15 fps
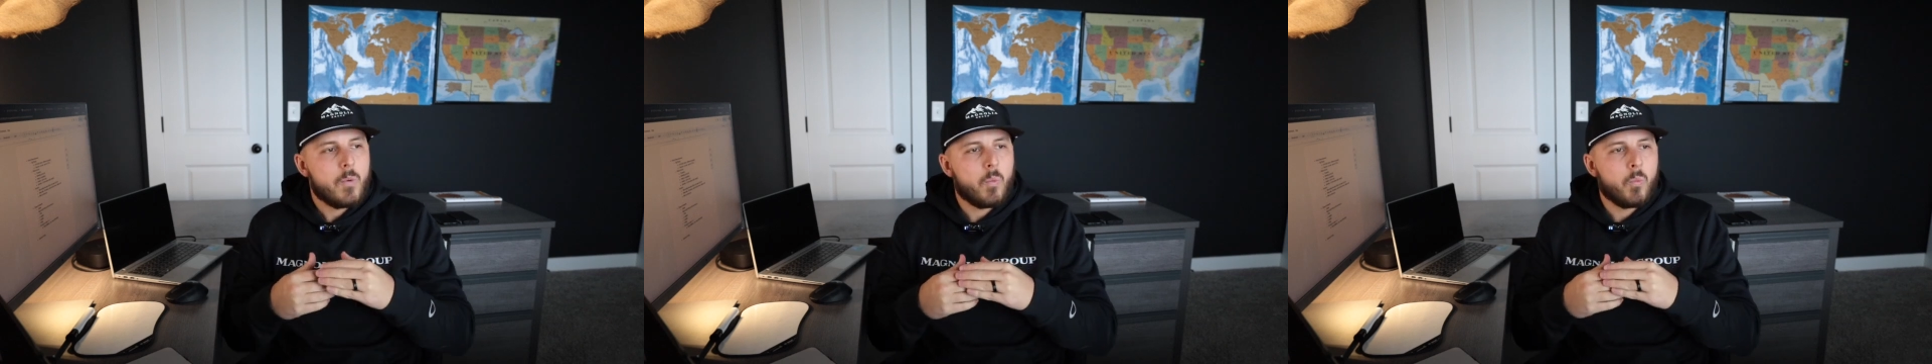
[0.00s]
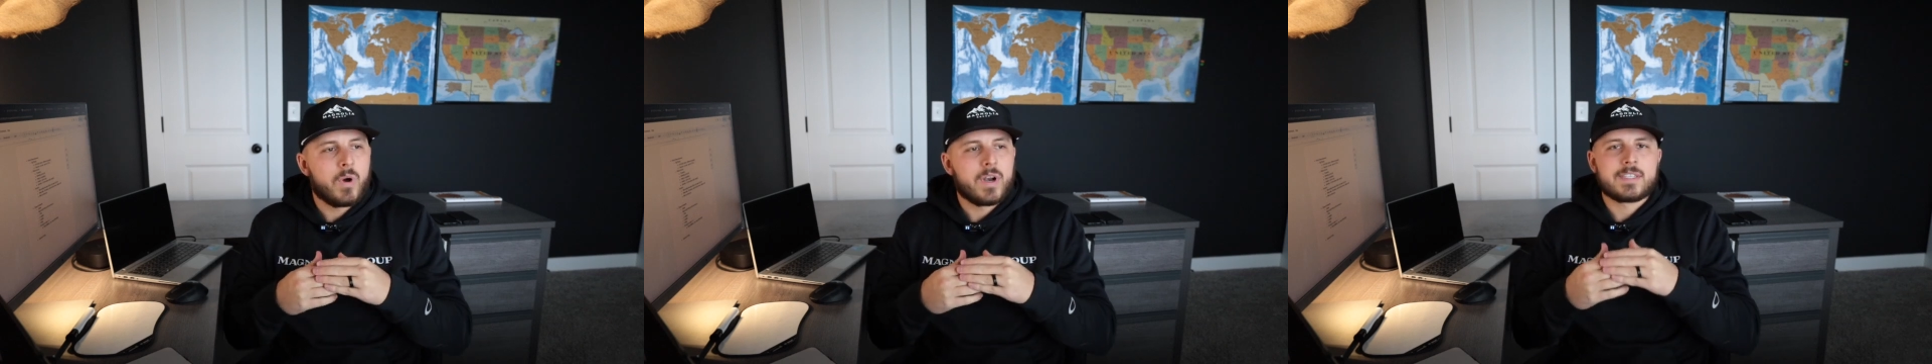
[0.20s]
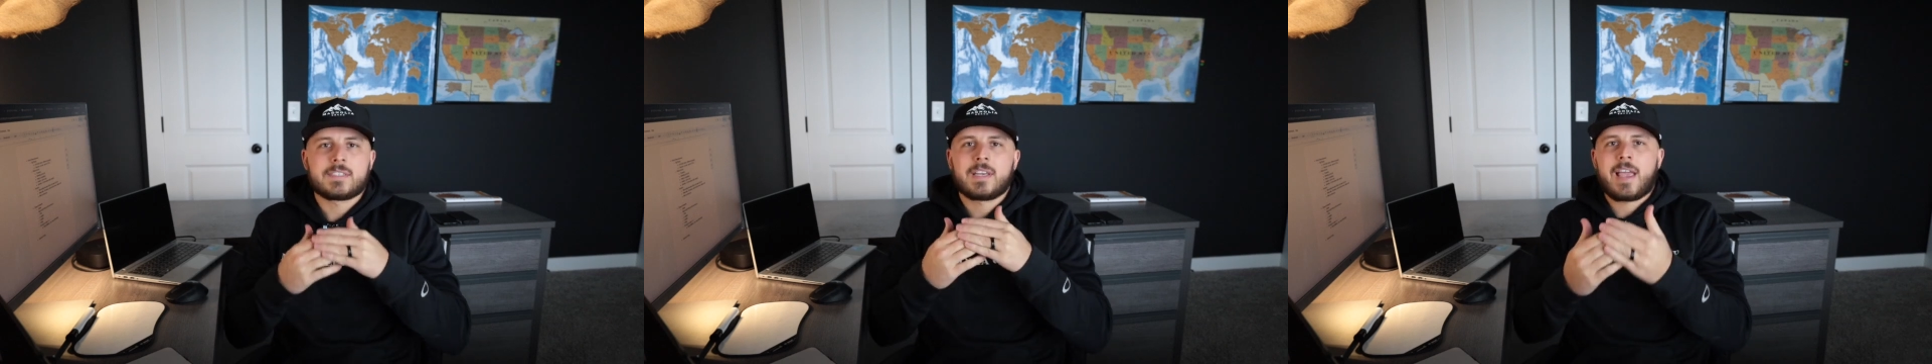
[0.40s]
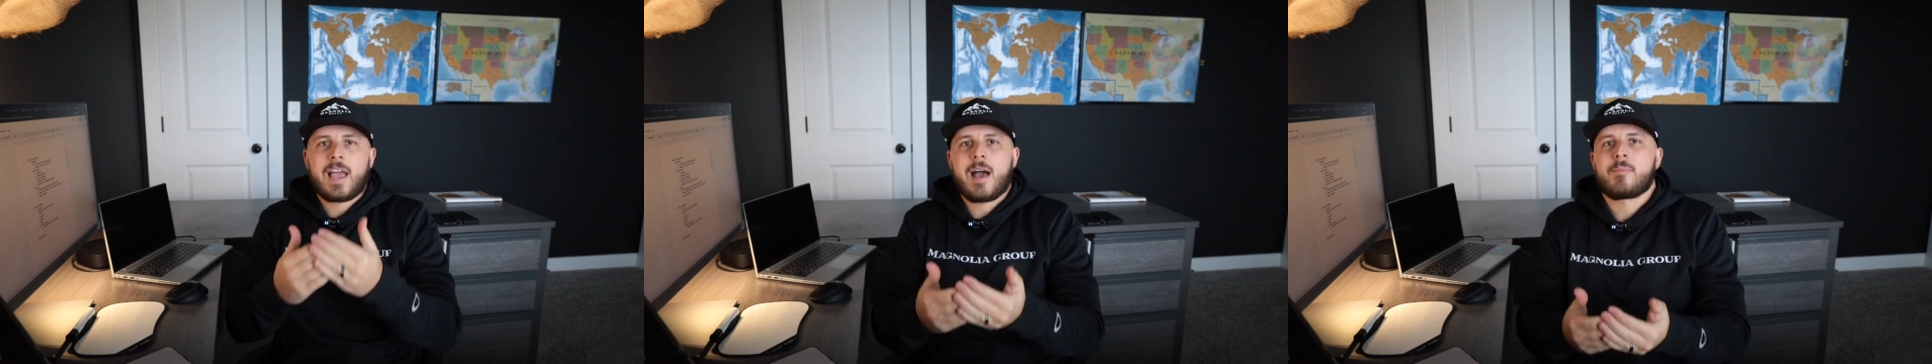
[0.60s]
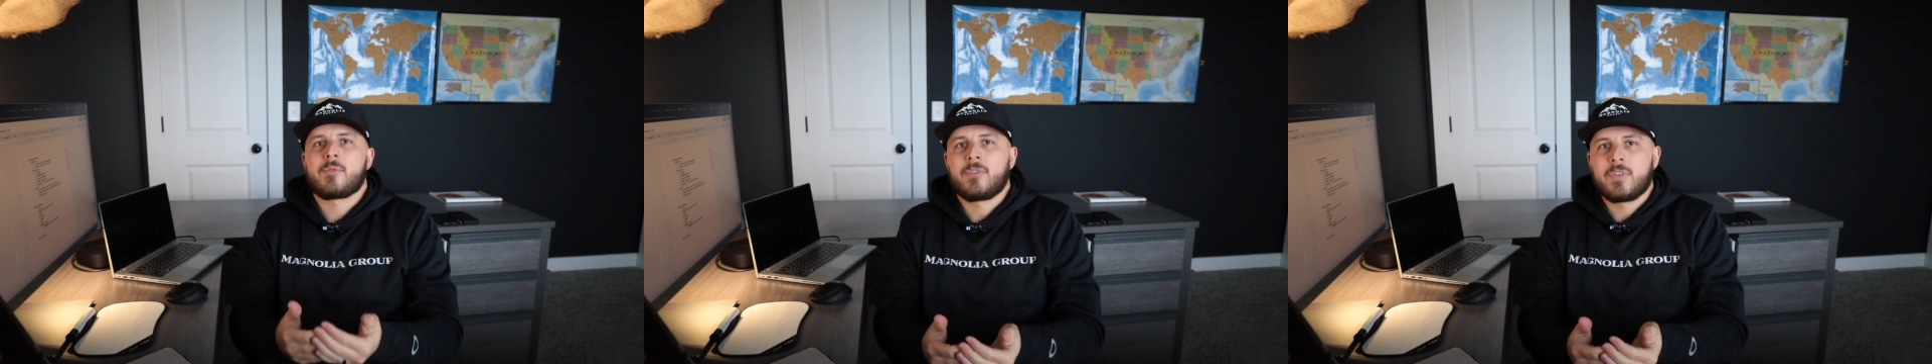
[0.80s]
What is the
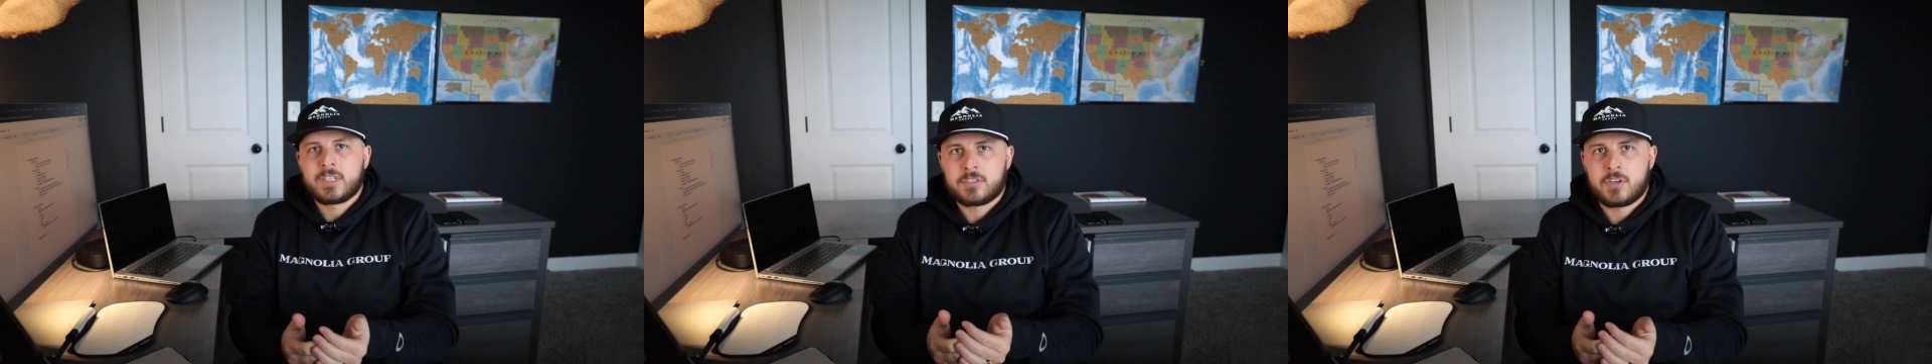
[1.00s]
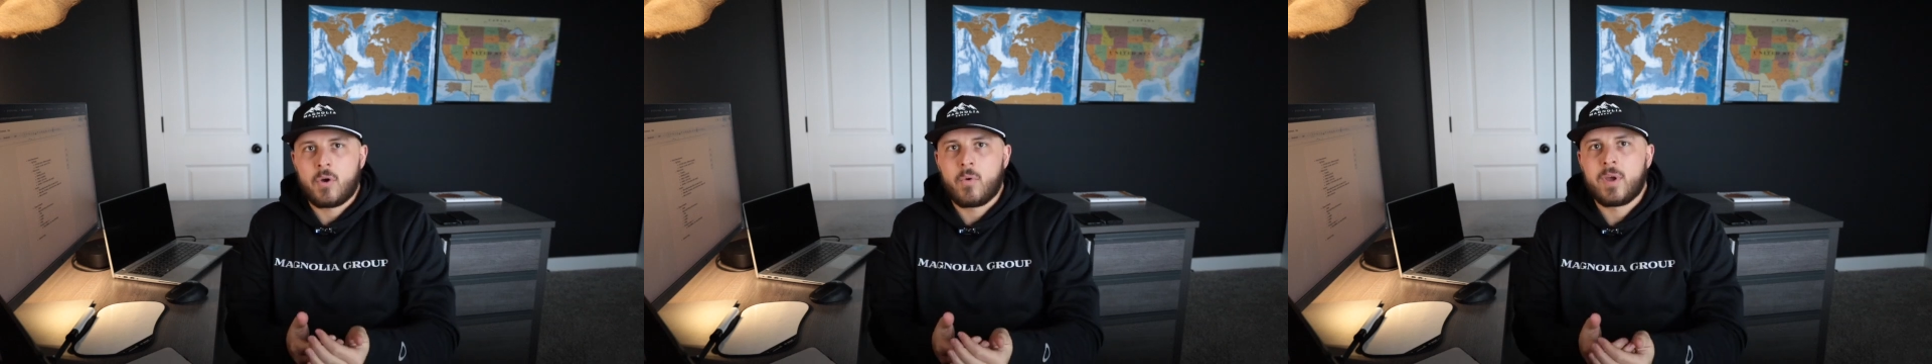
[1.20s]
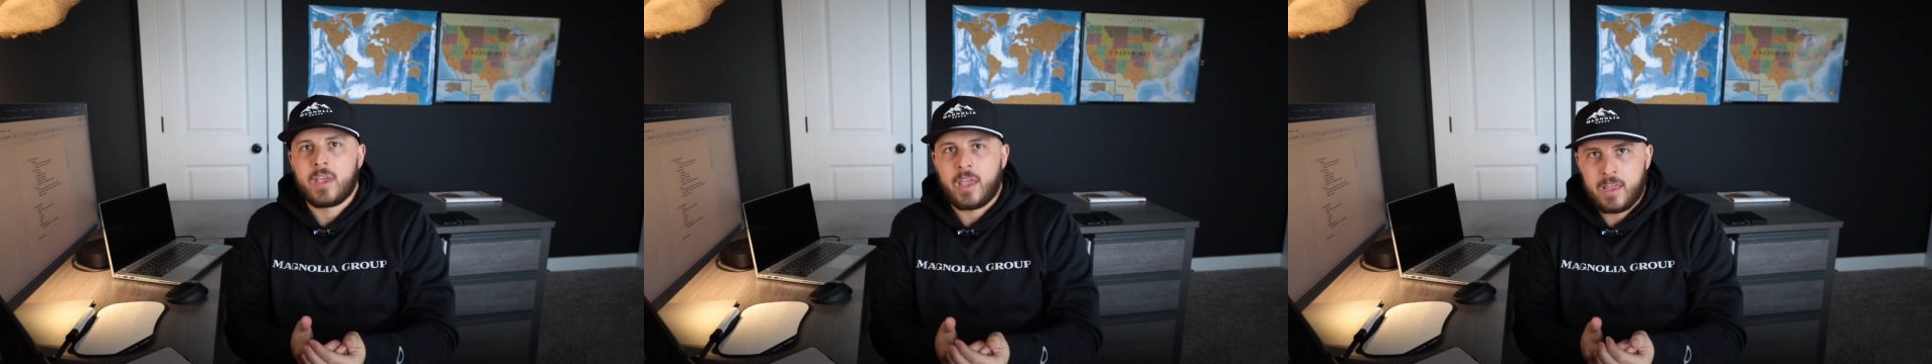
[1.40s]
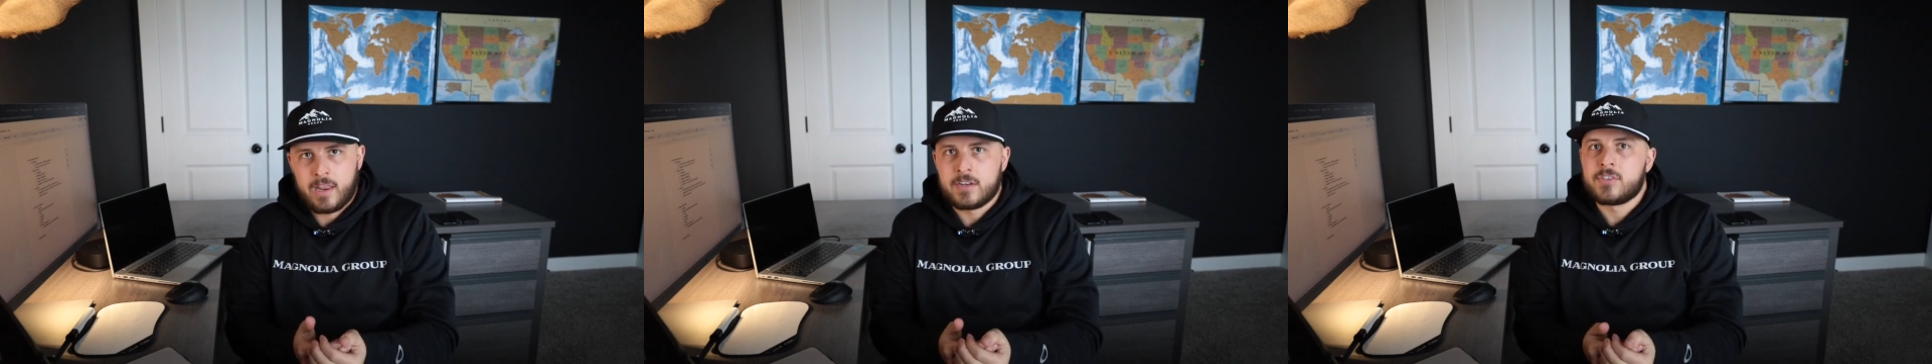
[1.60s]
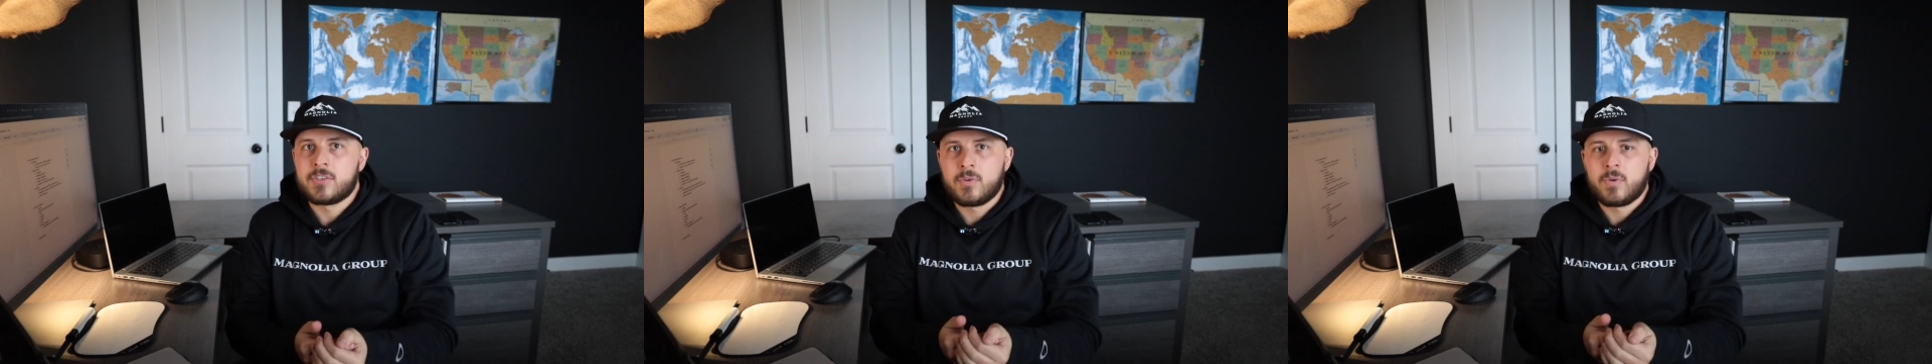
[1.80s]
capital that's going
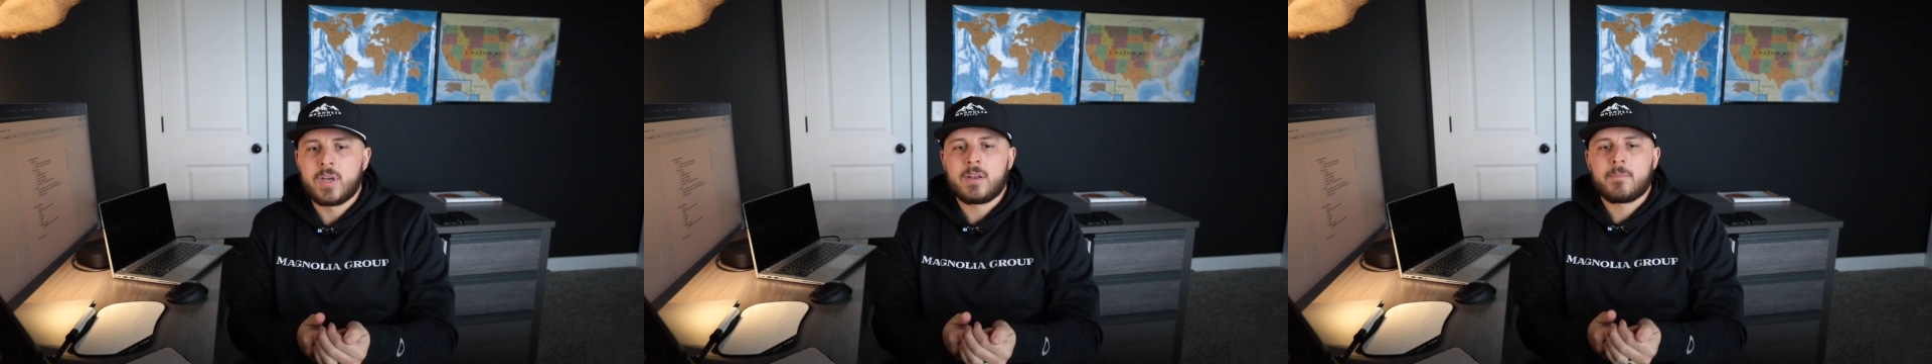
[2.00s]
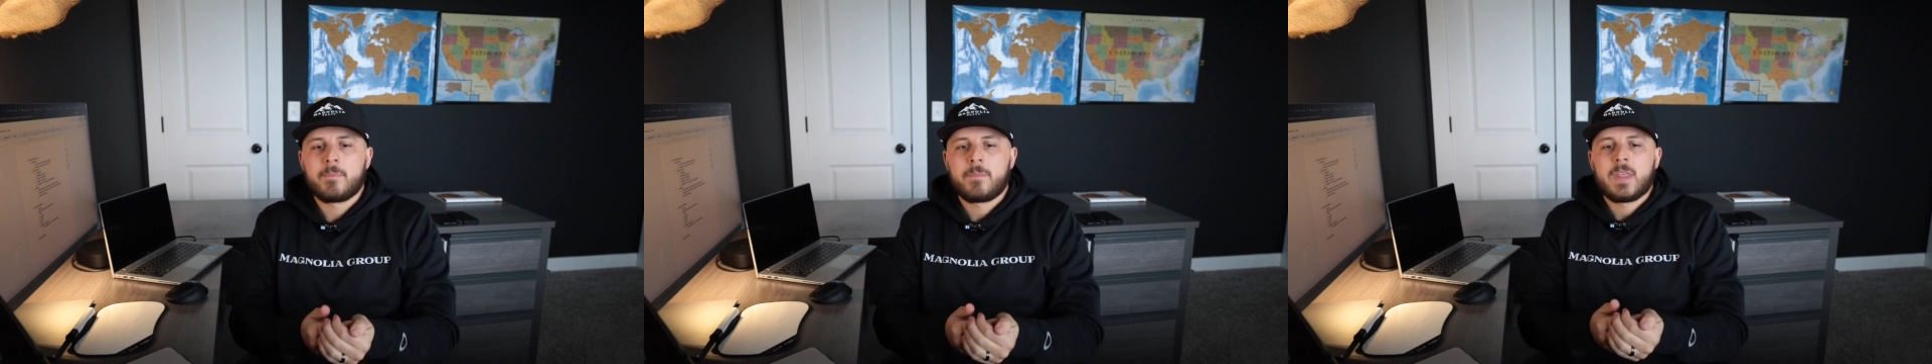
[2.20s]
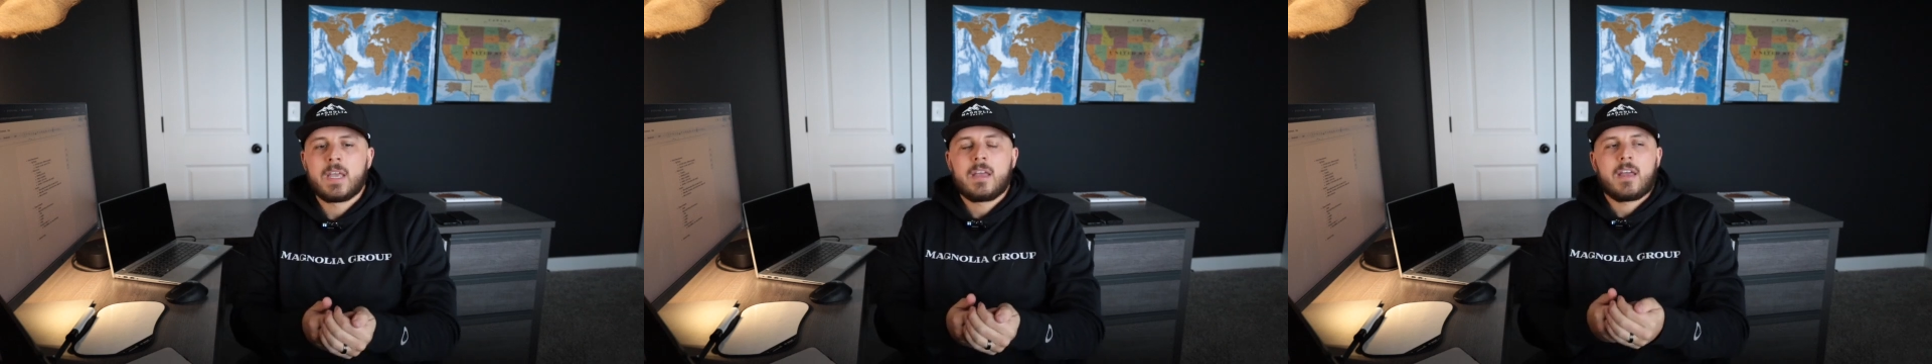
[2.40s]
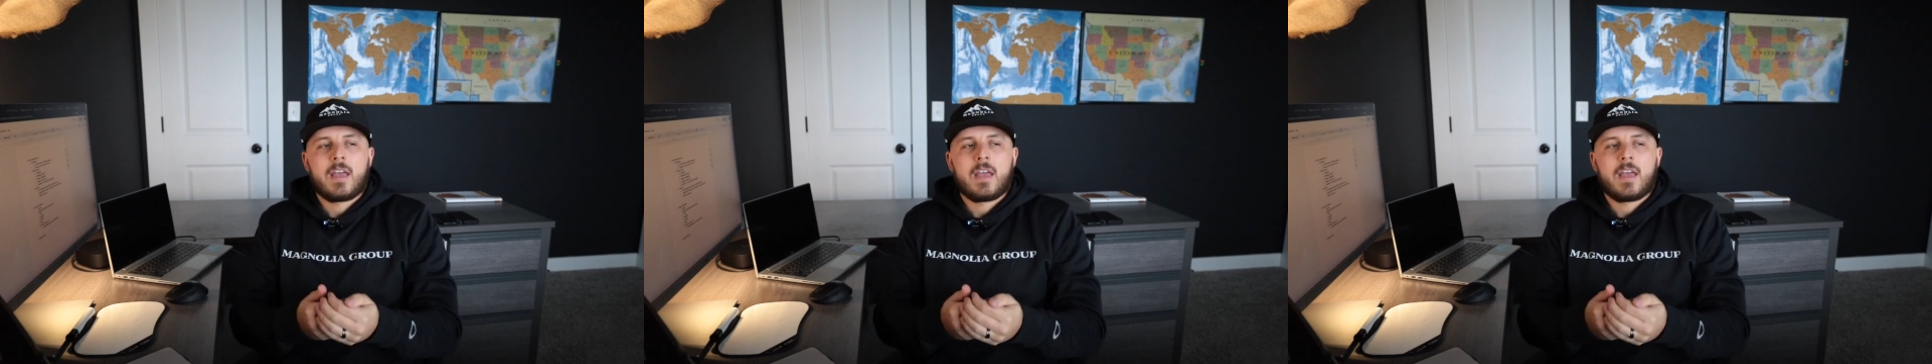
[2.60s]
into it,